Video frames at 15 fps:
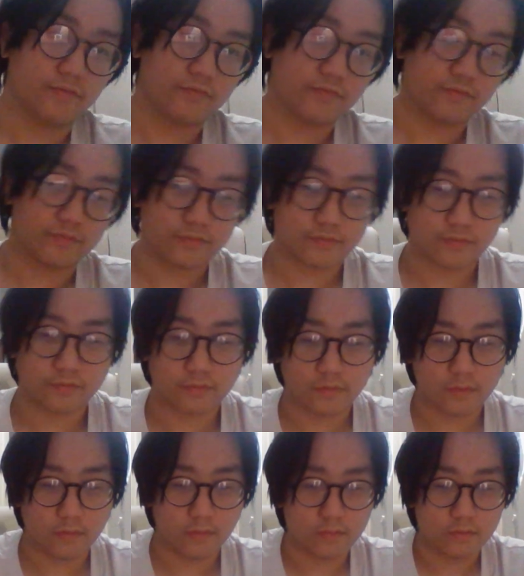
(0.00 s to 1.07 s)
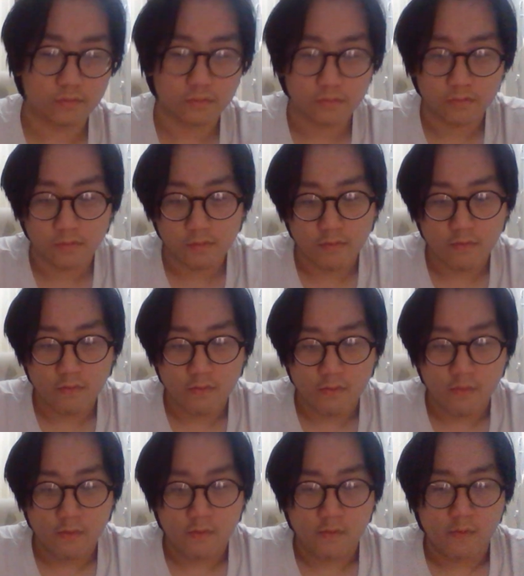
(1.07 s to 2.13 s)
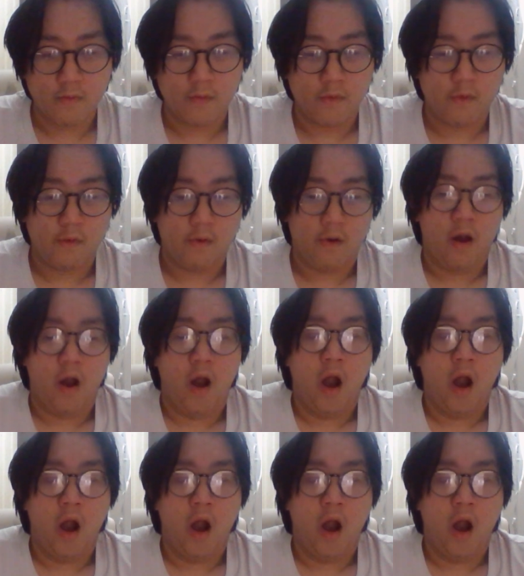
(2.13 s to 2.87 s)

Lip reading: Nothing is said.